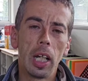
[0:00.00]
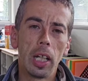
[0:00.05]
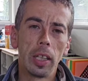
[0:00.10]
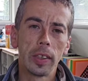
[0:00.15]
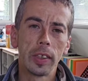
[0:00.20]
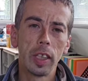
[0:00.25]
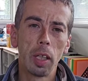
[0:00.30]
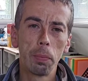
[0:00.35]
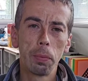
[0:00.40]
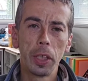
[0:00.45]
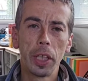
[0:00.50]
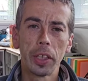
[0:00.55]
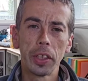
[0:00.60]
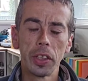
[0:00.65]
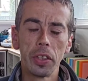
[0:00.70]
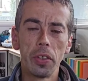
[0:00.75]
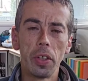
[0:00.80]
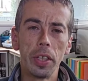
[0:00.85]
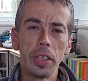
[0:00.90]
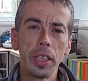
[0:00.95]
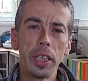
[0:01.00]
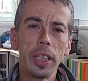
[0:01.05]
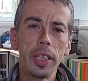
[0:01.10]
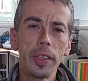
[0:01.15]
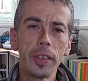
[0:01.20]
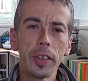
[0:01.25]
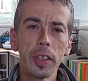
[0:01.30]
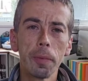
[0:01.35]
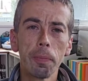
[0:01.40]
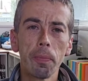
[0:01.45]
subjects and
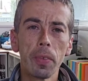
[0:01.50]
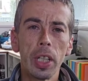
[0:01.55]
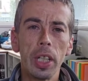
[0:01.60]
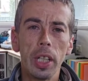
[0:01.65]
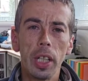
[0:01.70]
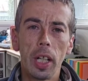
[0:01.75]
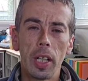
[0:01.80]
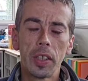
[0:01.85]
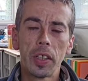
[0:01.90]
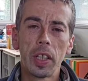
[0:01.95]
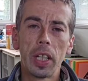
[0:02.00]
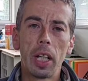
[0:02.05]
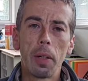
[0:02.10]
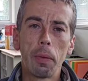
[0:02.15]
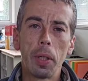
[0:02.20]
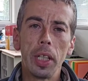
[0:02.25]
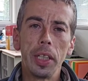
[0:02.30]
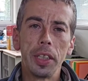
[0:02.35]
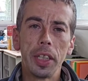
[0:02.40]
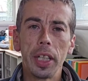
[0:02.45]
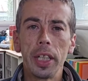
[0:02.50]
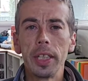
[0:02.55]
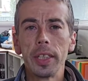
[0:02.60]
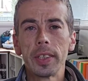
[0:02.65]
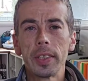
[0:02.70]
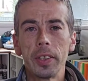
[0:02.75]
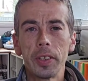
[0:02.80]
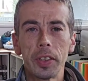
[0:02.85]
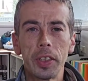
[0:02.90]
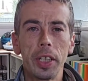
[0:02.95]
ideas. And so that way Dean's
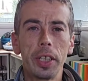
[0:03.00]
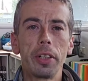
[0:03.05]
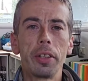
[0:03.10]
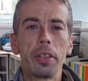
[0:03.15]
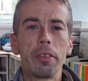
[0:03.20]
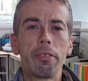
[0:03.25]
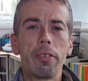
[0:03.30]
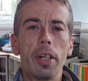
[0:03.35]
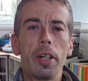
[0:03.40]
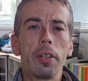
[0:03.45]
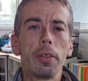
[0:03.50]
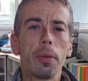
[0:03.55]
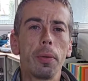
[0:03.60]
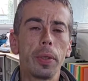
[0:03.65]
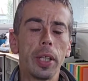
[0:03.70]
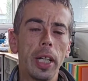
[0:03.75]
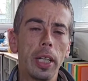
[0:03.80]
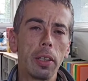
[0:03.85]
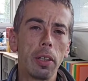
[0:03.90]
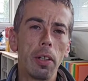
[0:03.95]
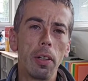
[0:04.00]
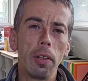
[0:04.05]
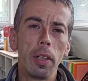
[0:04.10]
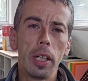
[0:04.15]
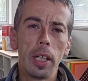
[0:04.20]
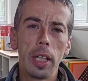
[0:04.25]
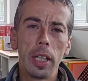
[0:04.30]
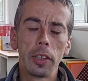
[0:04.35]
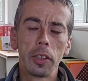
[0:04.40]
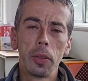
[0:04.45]
not sitting on the phone all day long
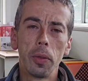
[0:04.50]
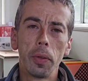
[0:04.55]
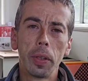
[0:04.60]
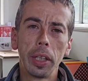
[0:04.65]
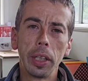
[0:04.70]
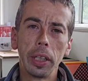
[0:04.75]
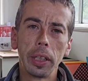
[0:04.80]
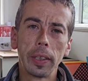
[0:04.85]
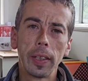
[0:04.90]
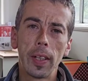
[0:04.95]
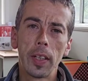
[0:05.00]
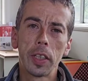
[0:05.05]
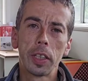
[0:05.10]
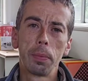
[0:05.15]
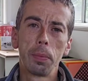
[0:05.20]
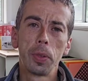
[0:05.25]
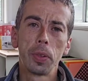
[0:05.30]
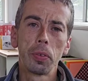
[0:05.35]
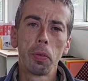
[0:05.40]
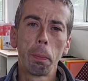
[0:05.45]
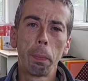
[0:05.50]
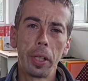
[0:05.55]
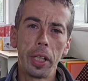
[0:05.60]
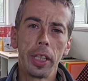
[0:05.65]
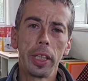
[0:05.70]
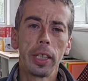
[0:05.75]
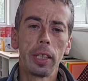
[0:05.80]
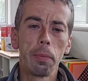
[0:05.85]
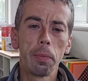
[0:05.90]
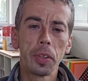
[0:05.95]
talking to customers,
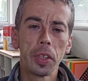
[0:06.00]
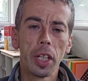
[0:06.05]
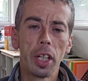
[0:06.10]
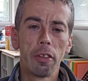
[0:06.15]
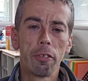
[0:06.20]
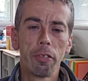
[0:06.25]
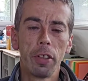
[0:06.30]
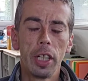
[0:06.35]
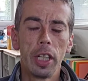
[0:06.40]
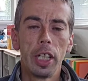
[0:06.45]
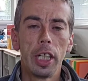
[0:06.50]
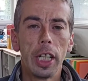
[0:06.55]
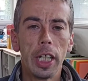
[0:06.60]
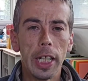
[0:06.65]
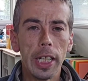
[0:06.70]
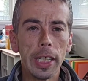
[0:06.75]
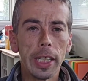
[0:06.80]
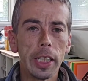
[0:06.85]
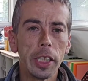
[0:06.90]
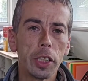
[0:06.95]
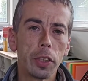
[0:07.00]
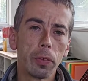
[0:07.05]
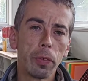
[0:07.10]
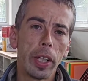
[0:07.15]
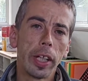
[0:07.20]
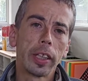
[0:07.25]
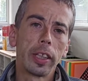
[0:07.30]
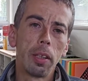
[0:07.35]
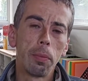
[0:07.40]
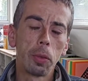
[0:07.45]
repeating himself. He can
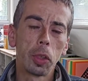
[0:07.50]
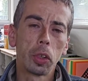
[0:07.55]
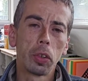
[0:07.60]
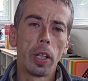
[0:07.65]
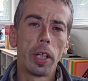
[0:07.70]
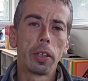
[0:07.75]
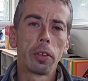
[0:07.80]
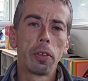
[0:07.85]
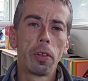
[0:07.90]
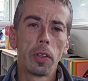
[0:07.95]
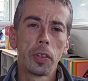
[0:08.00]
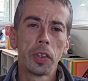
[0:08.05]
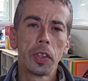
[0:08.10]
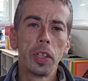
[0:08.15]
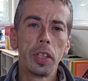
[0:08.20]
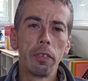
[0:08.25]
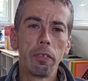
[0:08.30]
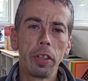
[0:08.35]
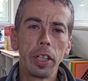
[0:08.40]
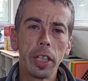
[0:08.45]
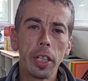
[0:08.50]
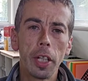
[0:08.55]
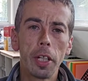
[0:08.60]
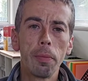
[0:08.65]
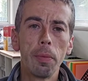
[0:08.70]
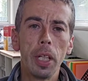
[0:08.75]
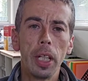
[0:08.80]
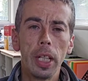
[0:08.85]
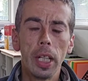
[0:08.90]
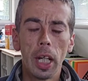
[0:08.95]
direct them straight across to the video,
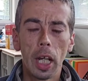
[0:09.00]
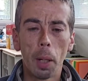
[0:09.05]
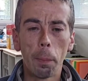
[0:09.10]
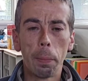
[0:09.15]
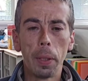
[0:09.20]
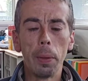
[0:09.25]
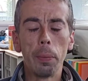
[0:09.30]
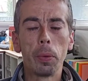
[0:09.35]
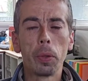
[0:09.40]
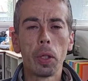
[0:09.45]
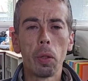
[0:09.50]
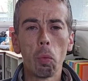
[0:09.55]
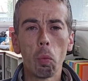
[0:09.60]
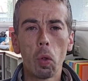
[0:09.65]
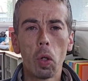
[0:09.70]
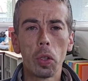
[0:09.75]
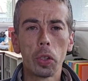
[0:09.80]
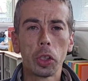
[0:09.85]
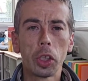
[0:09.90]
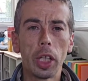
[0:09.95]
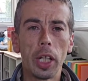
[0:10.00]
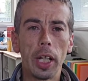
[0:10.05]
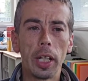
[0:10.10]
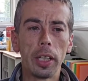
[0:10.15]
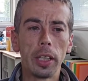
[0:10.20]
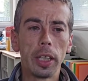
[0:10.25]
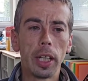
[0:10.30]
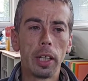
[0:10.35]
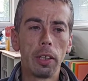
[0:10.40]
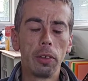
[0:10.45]
and people can watch
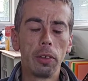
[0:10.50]
and